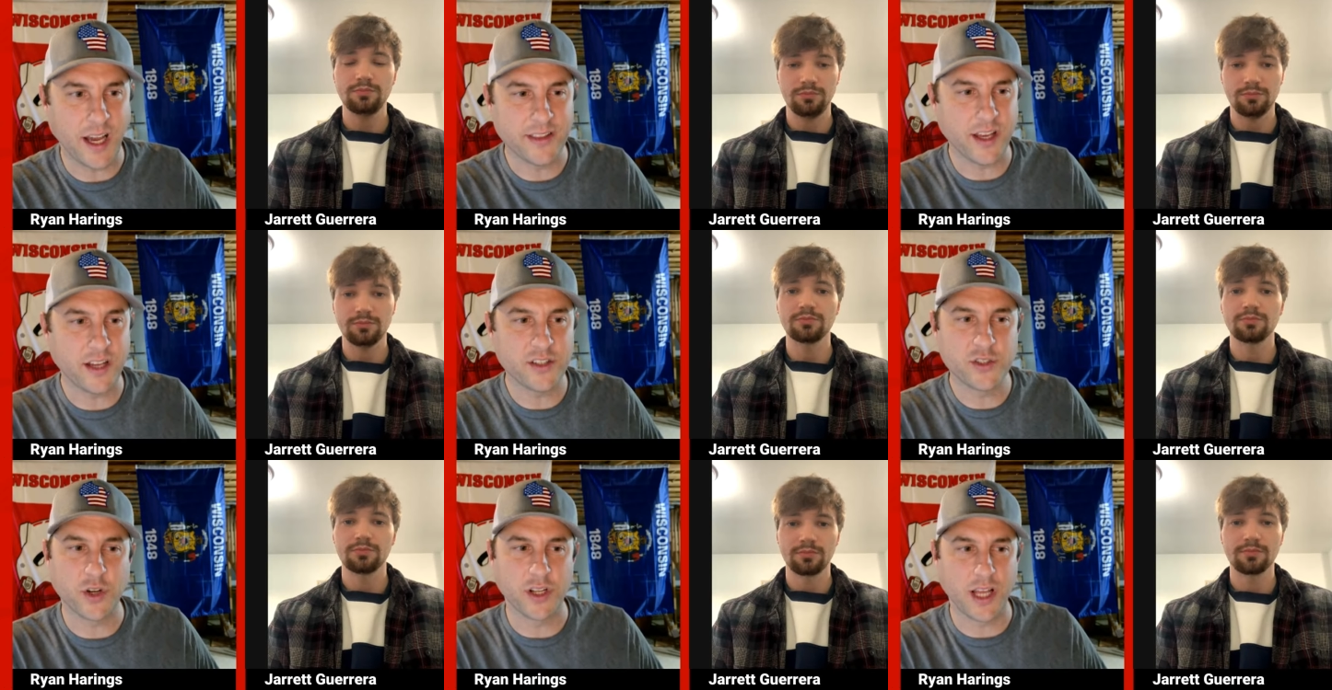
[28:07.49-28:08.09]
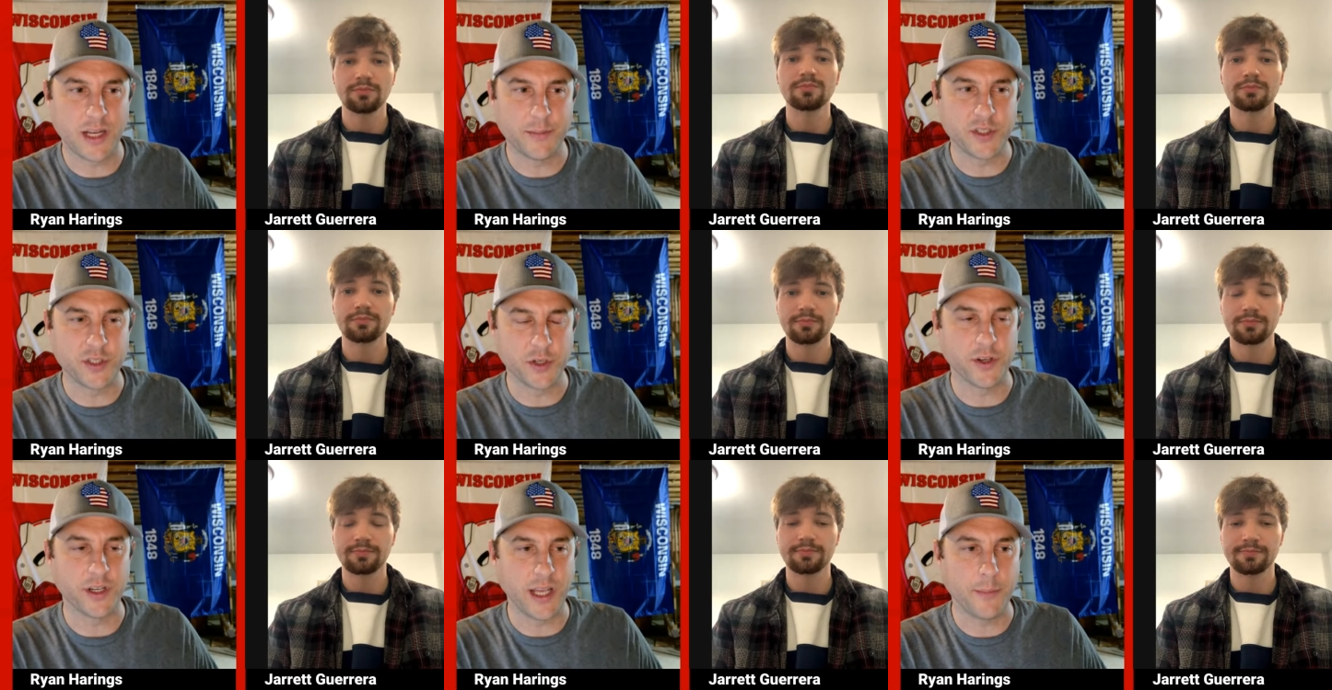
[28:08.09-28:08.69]
Speaker 1: I thought it showed a lot of
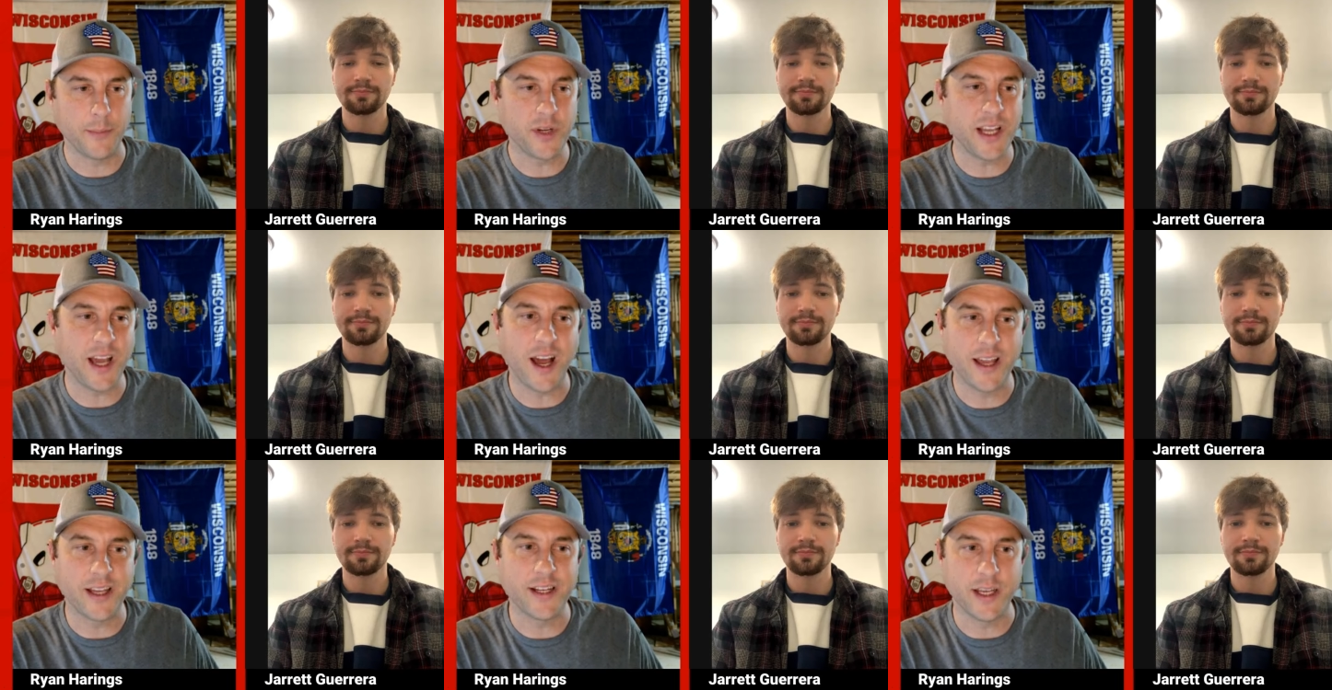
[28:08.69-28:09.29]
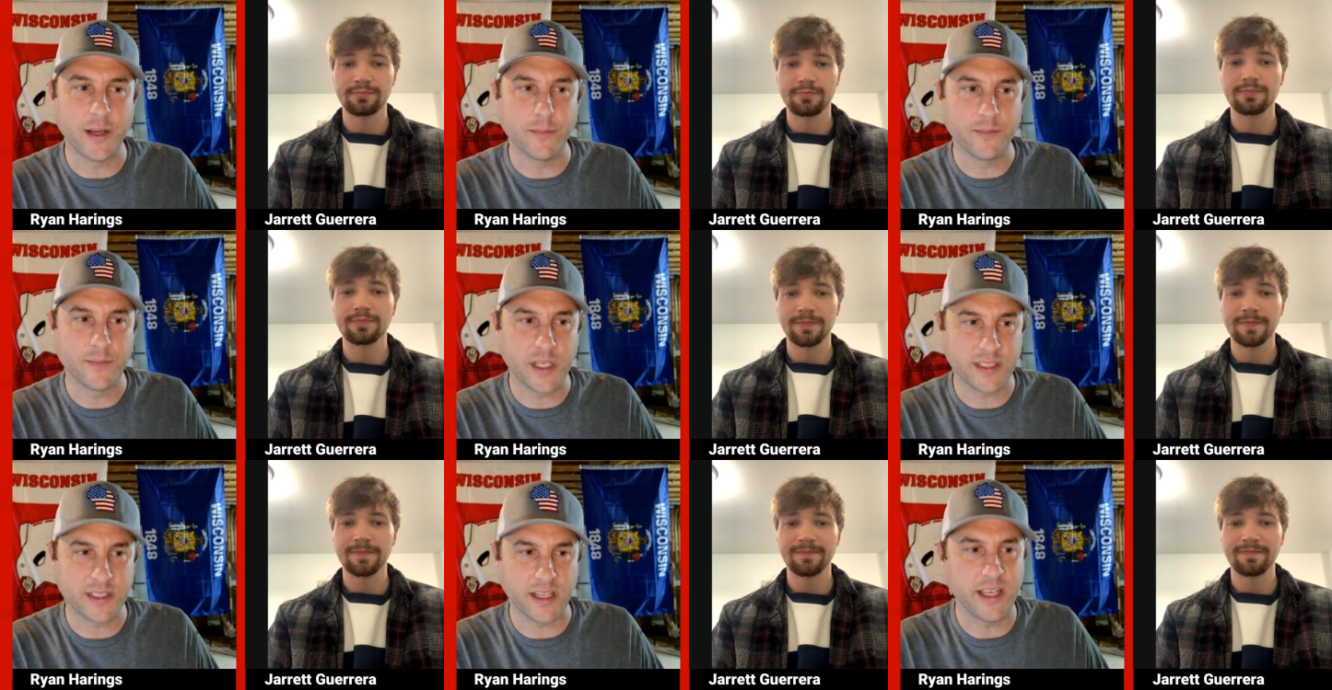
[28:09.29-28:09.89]
maturity. I'm pretty high on him
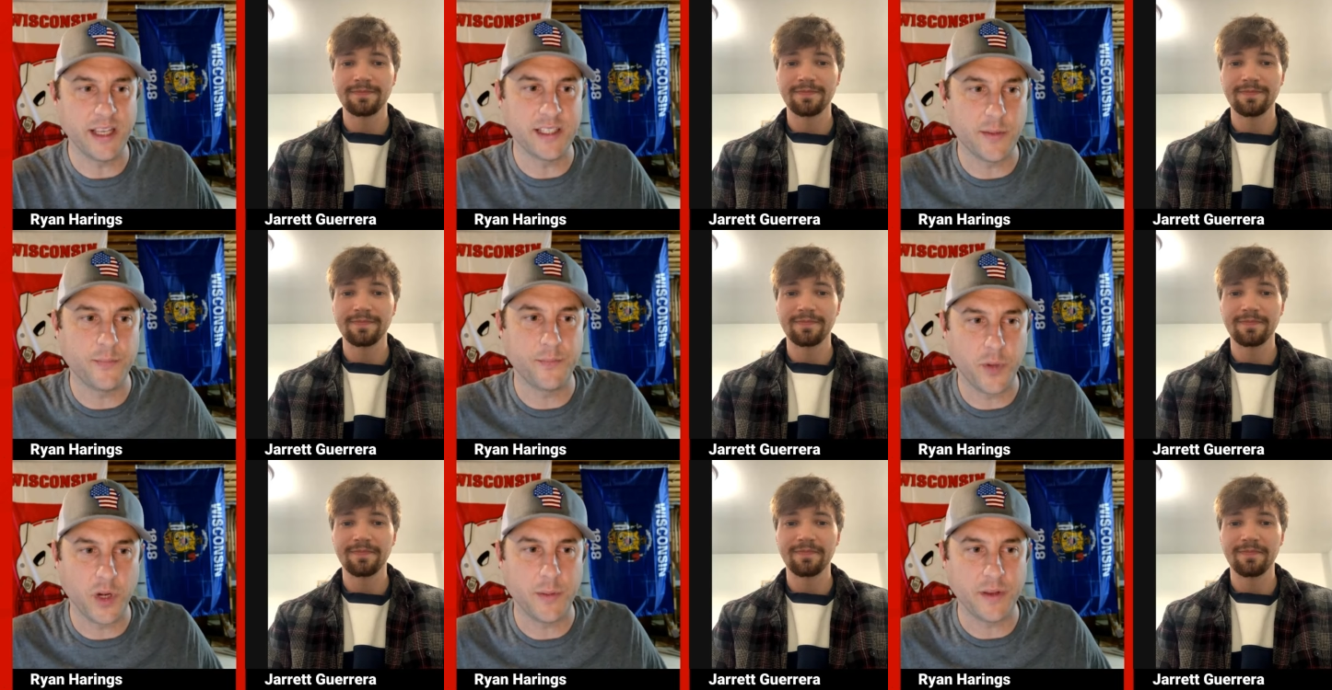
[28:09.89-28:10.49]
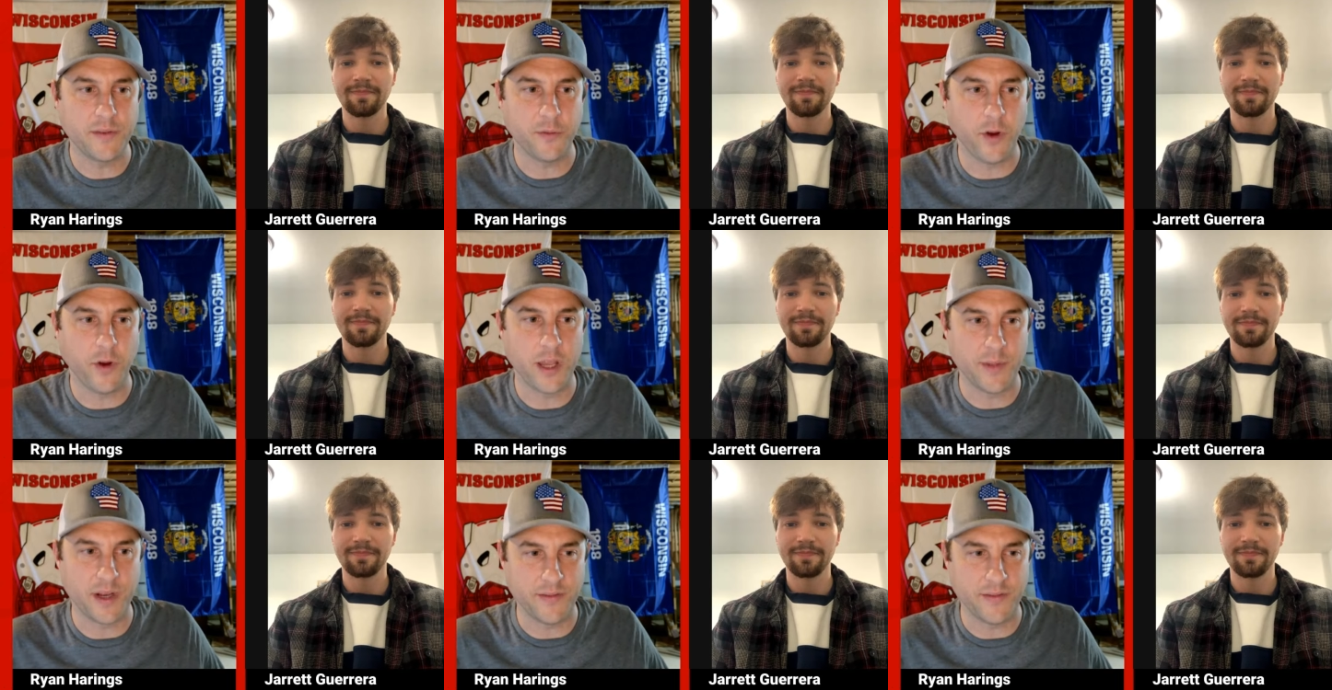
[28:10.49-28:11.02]
because he has a pretty big frame.